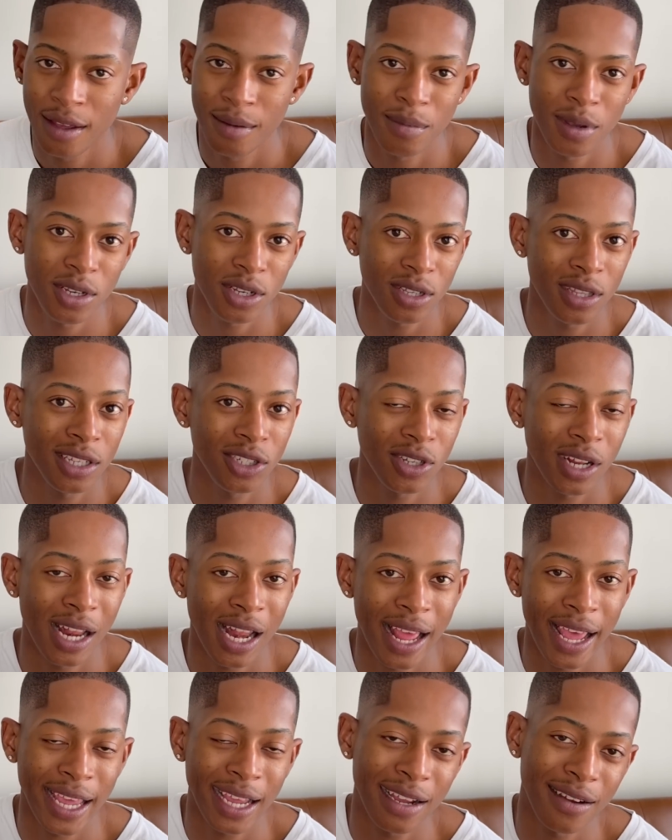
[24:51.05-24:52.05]
Make sure that you
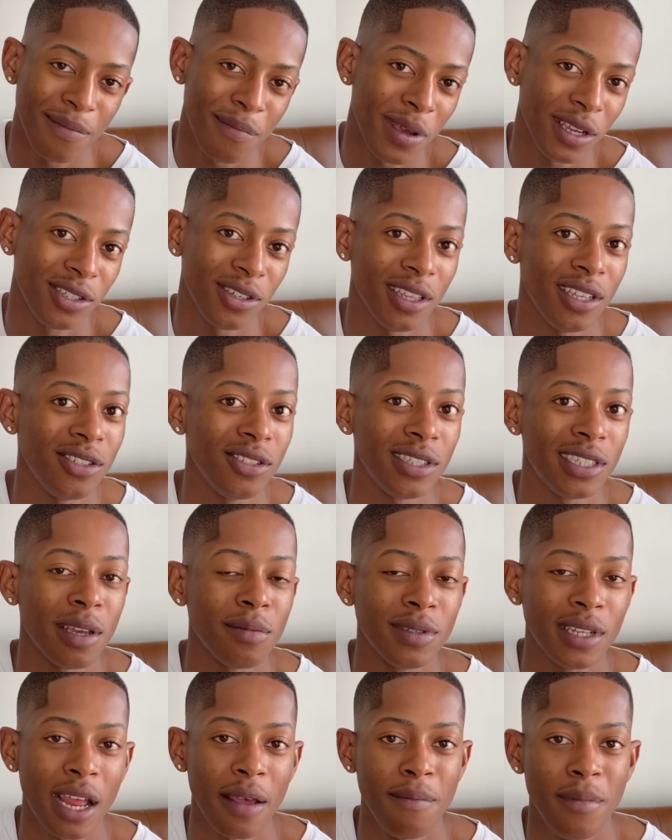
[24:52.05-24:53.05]
like, make sure that you
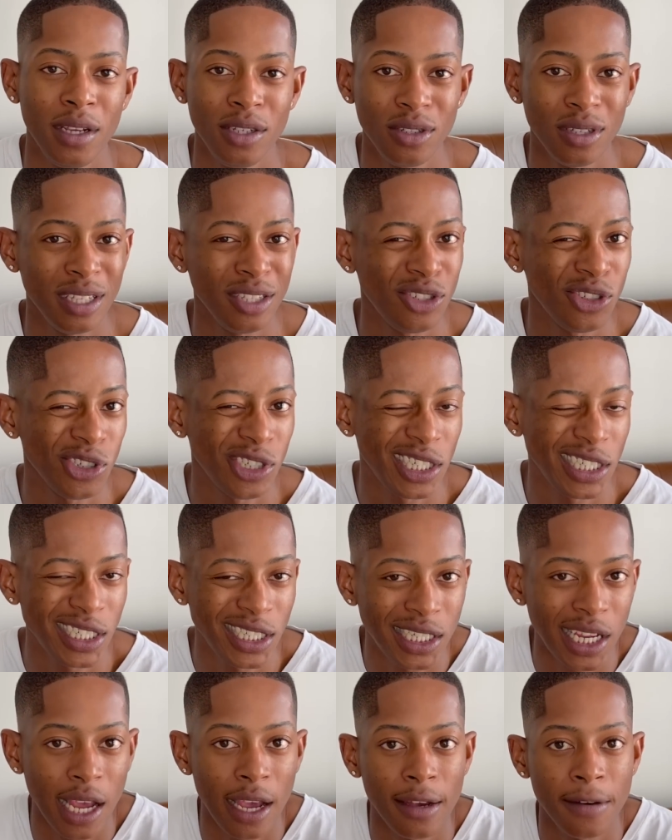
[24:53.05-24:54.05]
subscribe, make sure that you
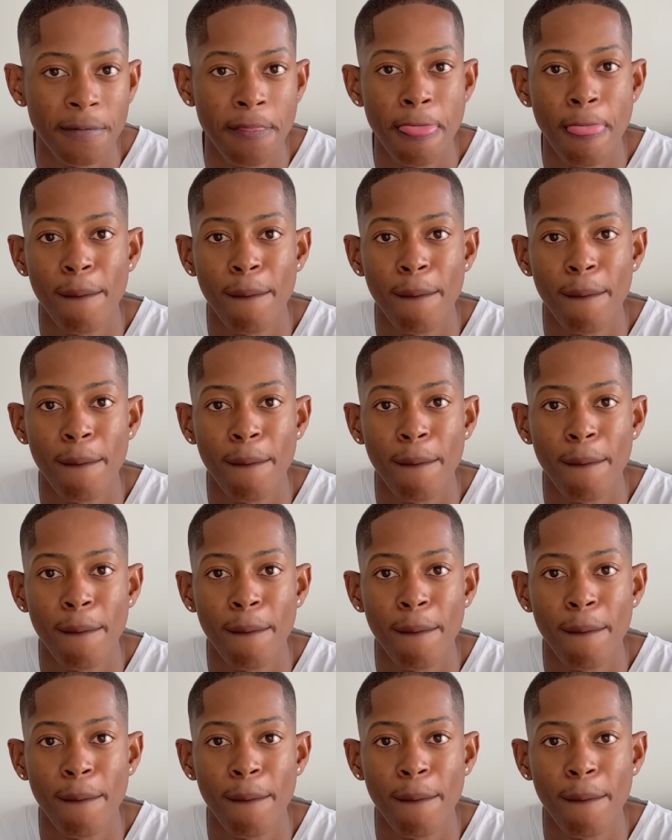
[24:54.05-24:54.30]
share